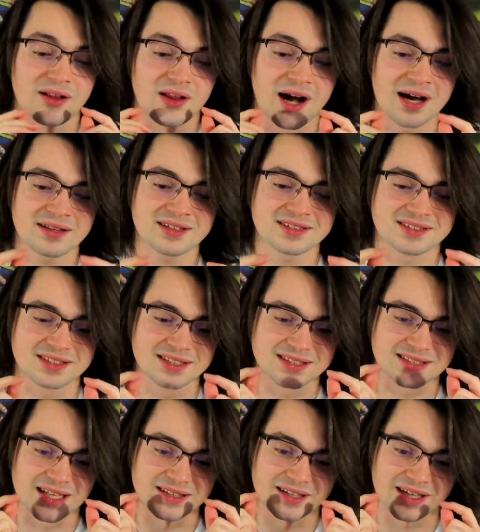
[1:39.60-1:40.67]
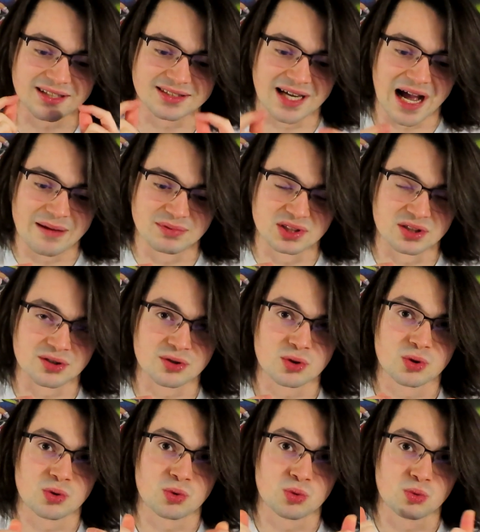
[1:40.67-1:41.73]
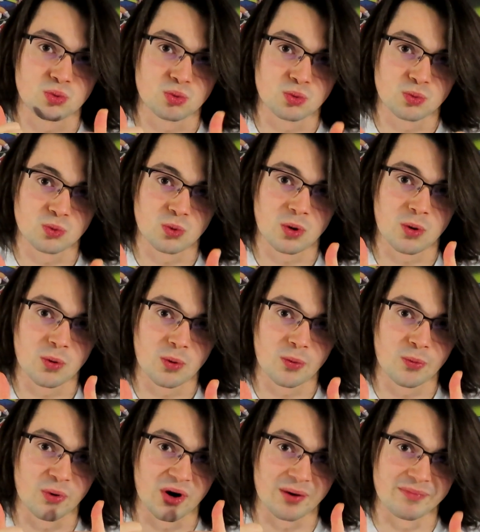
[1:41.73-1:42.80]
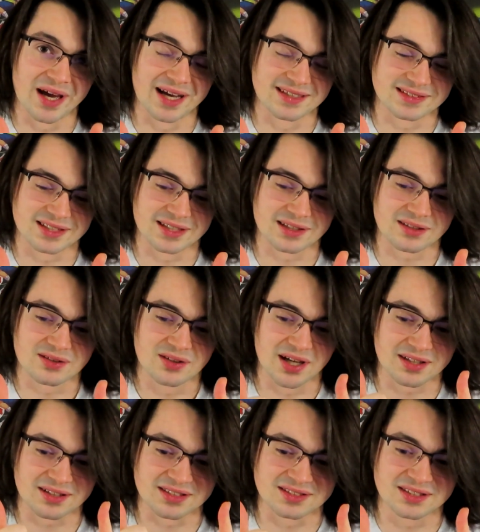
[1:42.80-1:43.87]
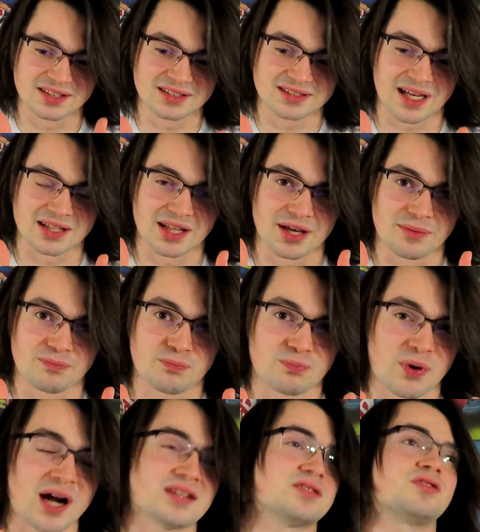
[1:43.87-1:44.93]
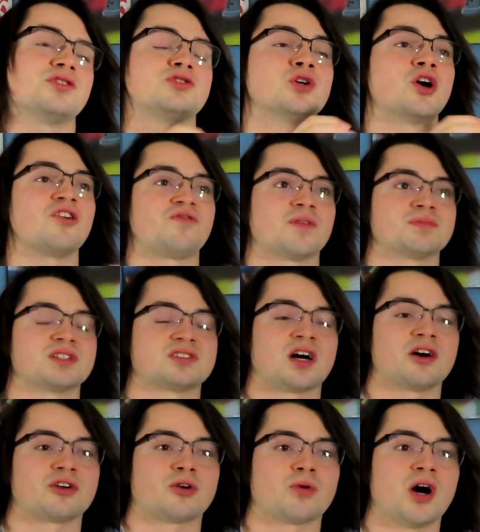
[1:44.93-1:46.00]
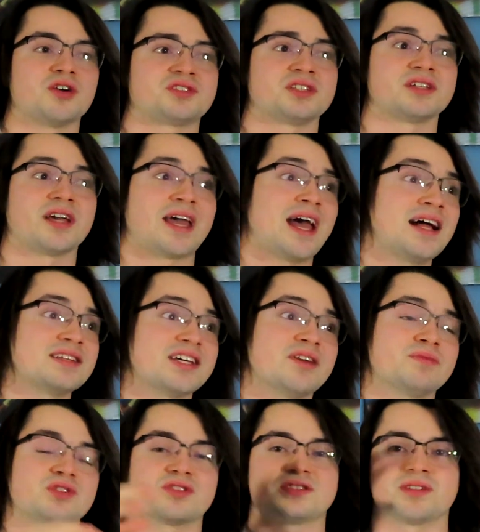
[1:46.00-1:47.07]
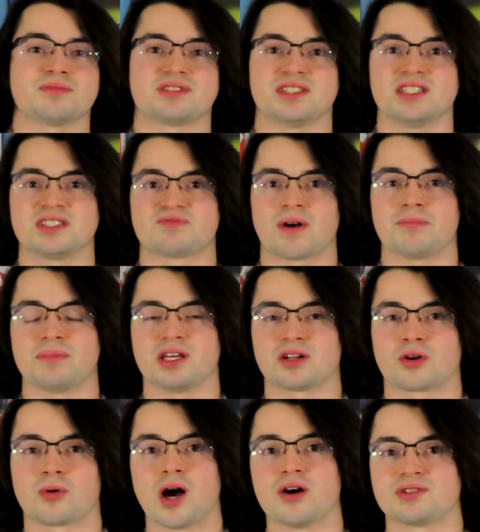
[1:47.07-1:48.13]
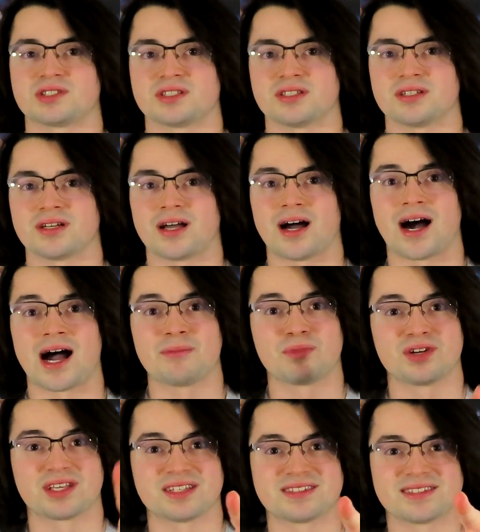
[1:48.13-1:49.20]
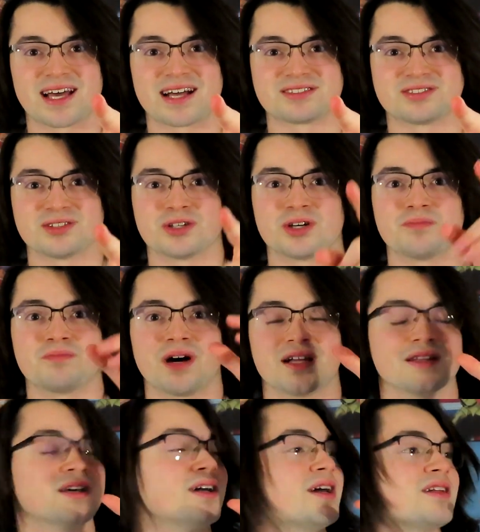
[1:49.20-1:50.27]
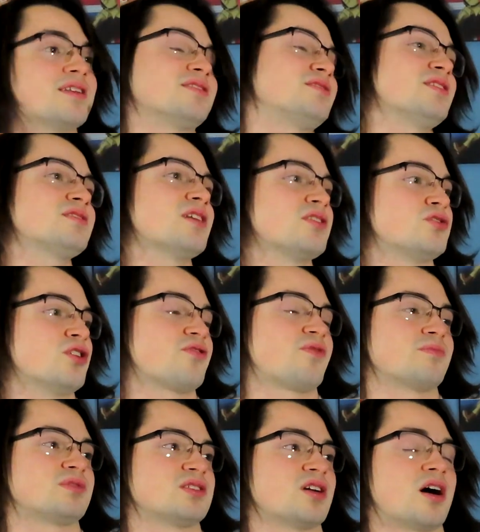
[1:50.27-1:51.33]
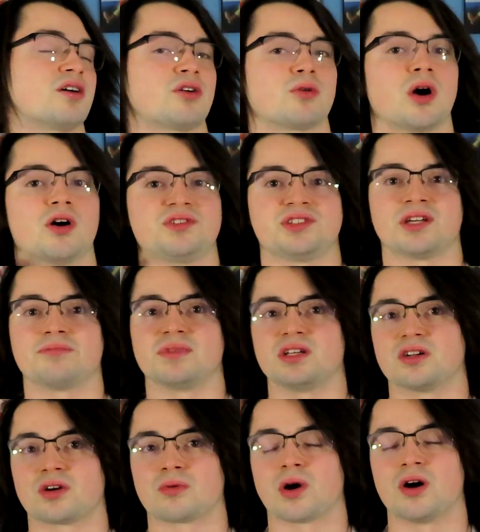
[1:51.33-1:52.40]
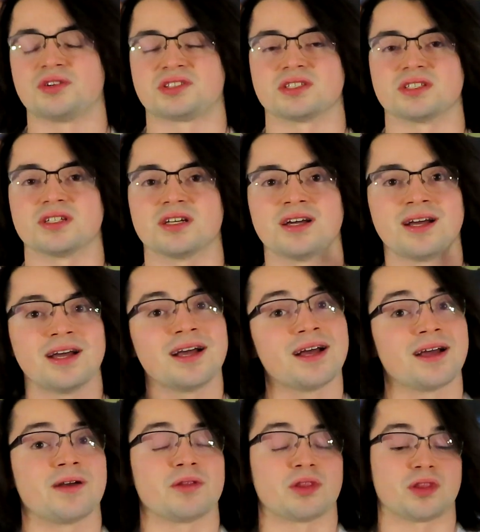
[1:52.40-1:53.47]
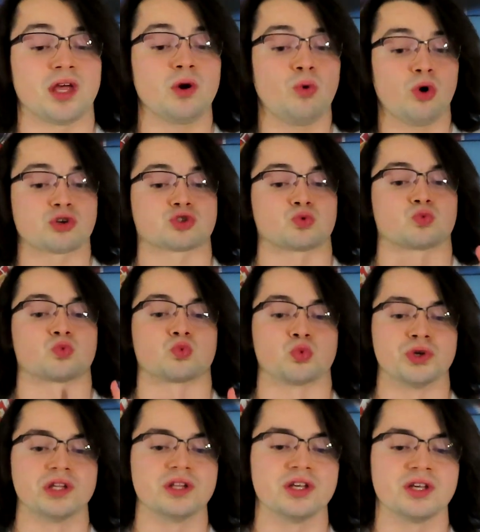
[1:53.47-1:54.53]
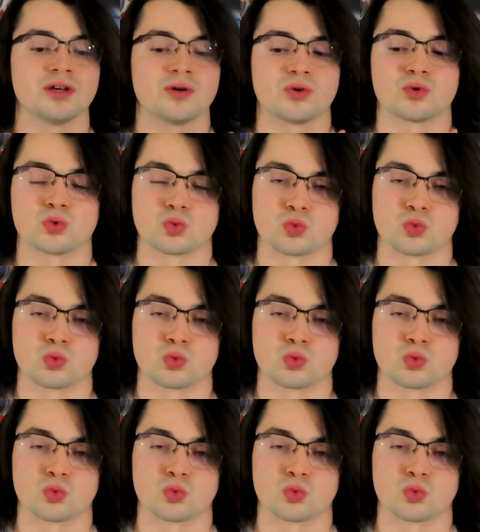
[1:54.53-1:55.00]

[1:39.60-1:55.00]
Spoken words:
lot of the scenes that they adapted were amazing. Like, the scenes that they practically took from Tatara-Goroshi, and they even took some scenes from Mina-Goroshi. I'm going to get to that soon, but the scenes they took from Tatara-Goroshi and Mina-Goroshi, they worked really